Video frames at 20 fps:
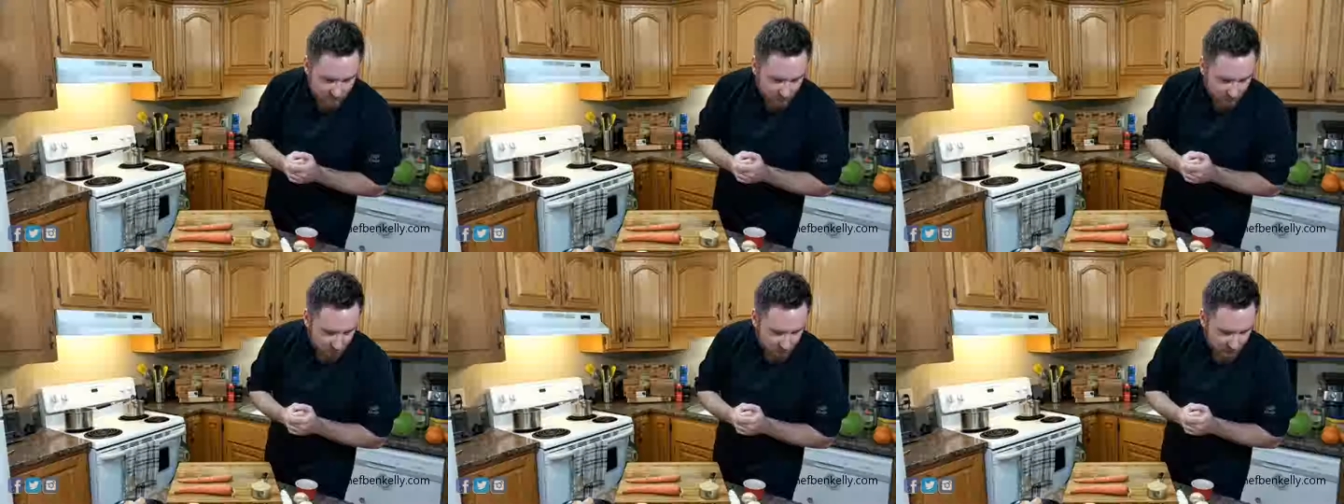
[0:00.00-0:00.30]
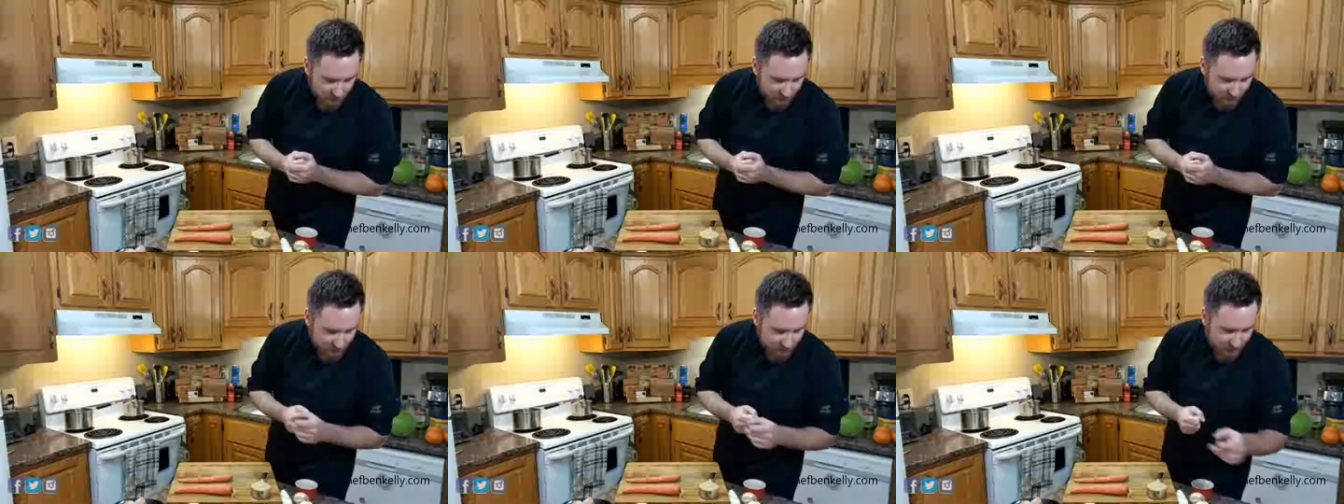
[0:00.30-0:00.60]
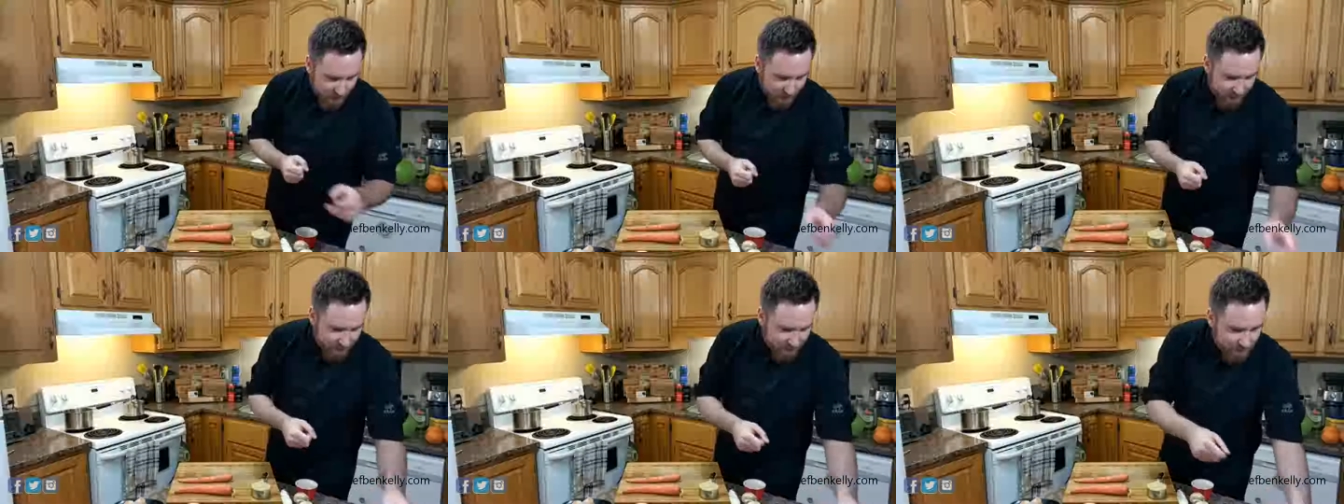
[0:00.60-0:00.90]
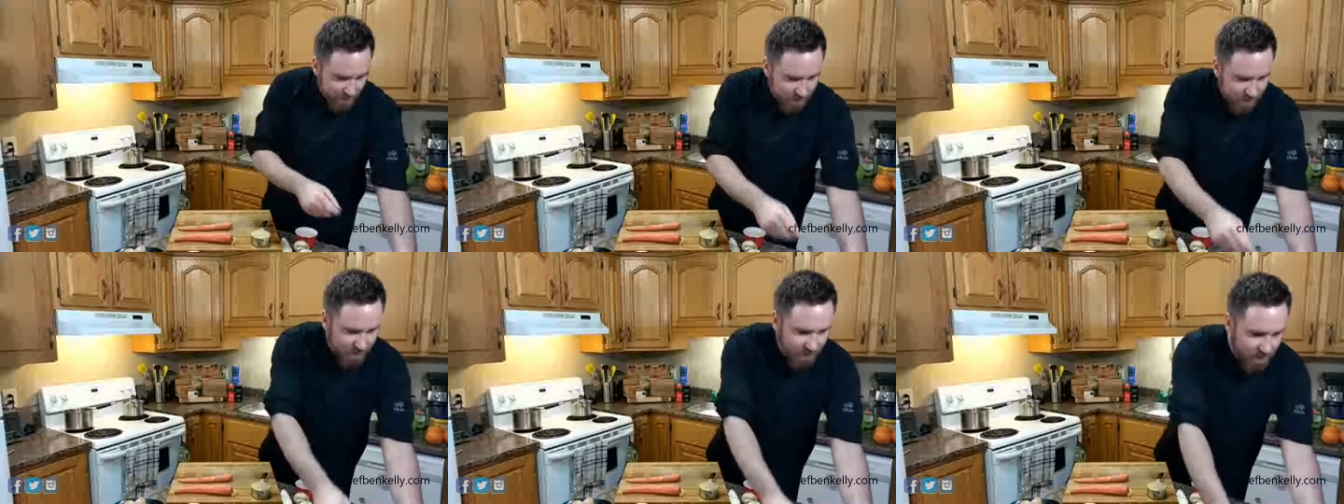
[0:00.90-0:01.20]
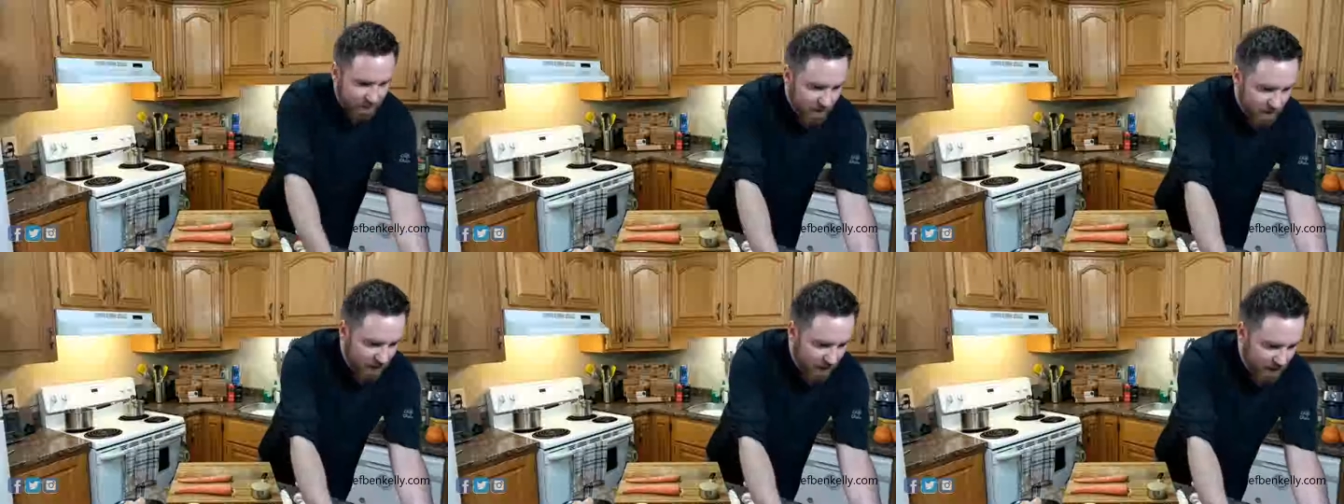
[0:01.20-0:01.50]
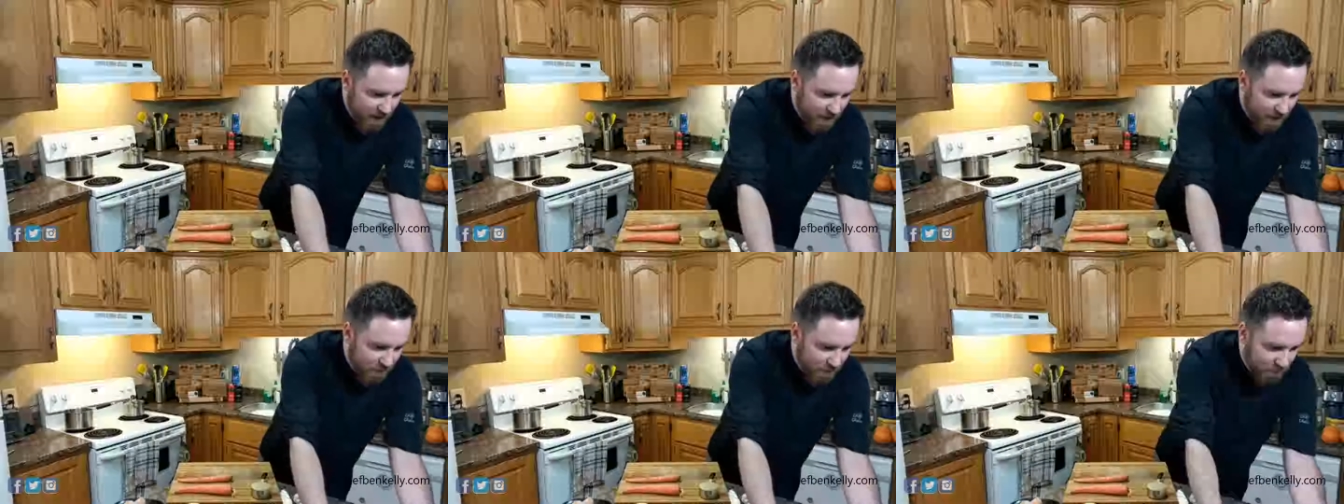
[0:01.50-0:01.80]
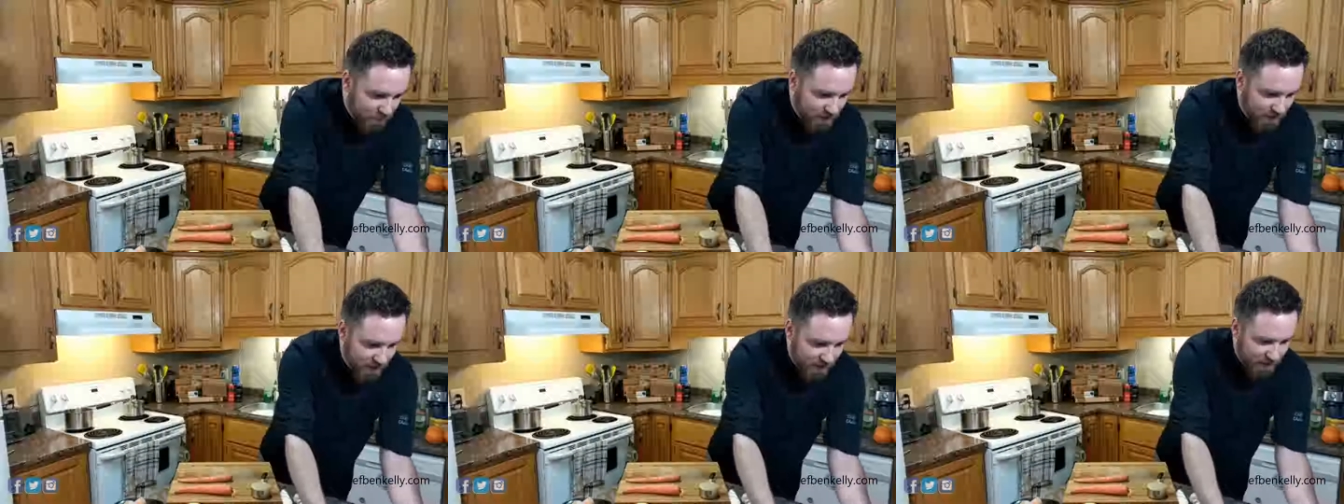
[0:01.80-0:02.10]
That's all right, Kat. I
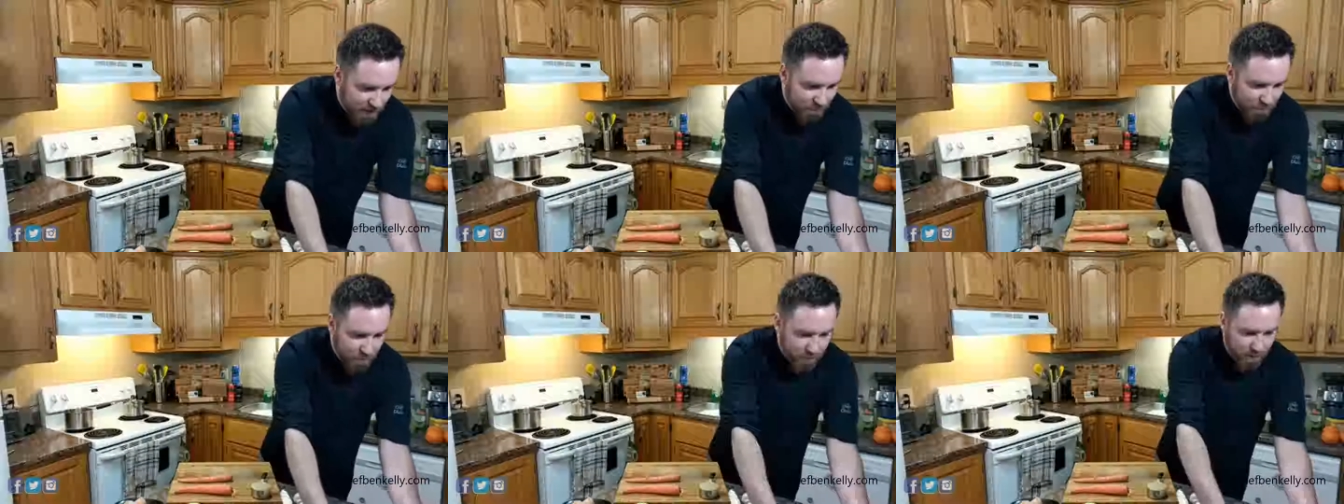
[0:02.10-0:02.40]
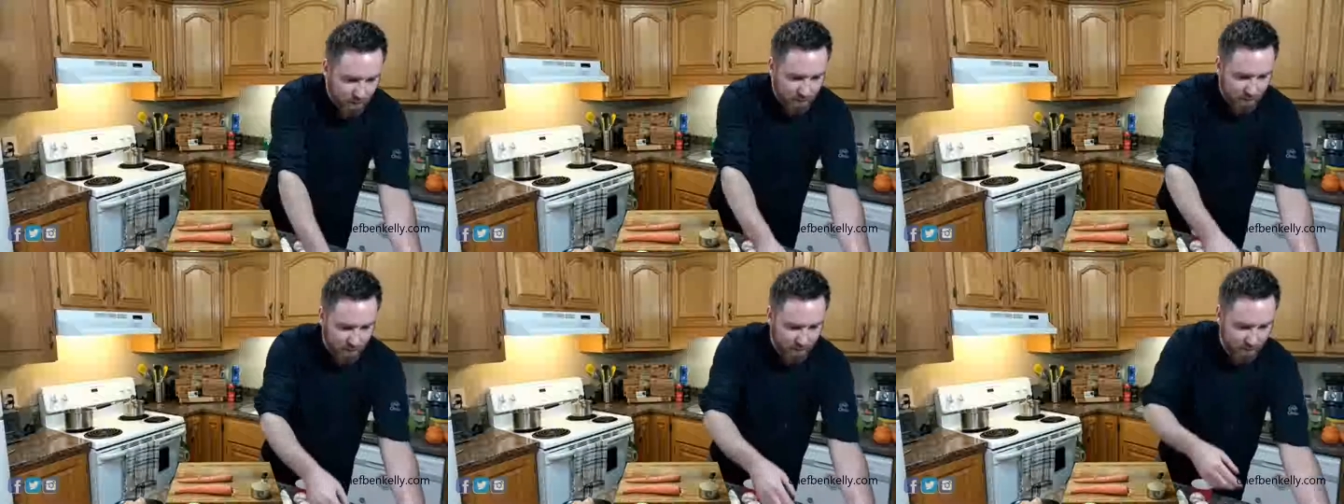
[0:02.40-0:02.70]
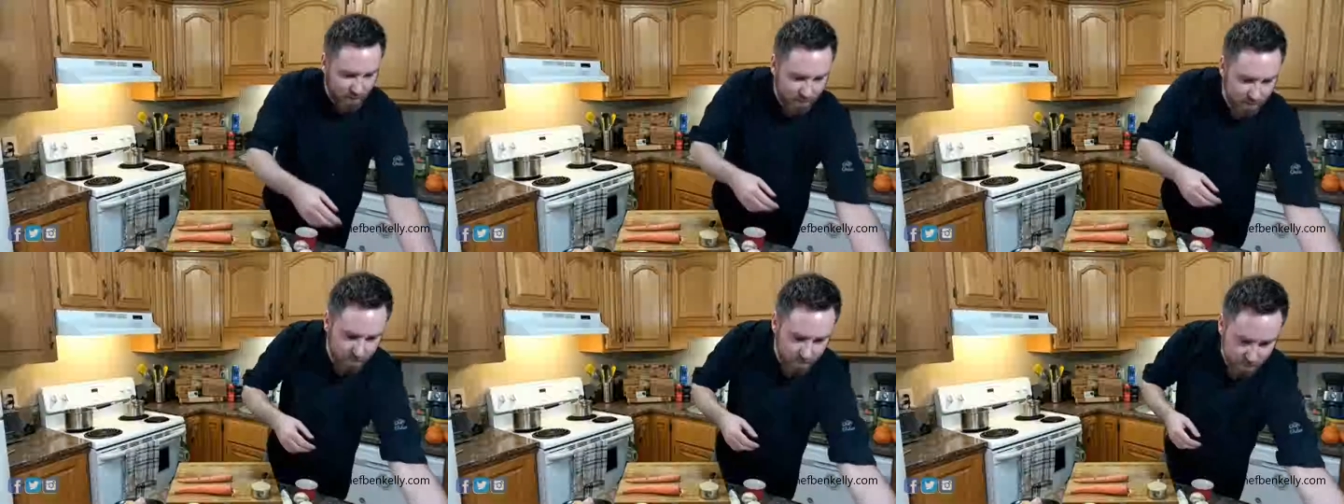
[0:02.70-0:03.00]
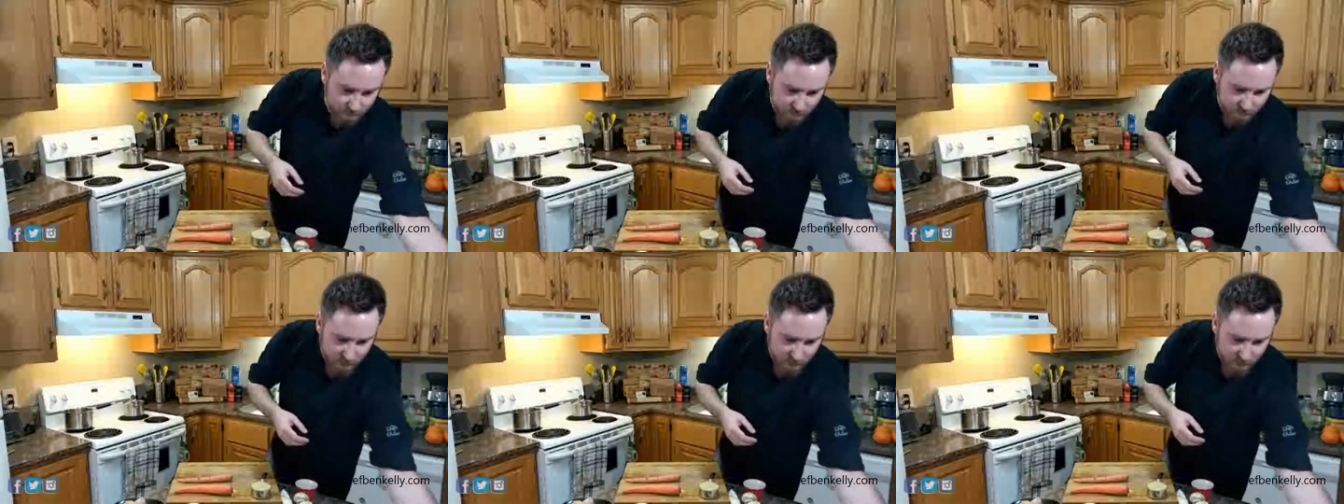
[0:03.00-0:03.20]
understand completely.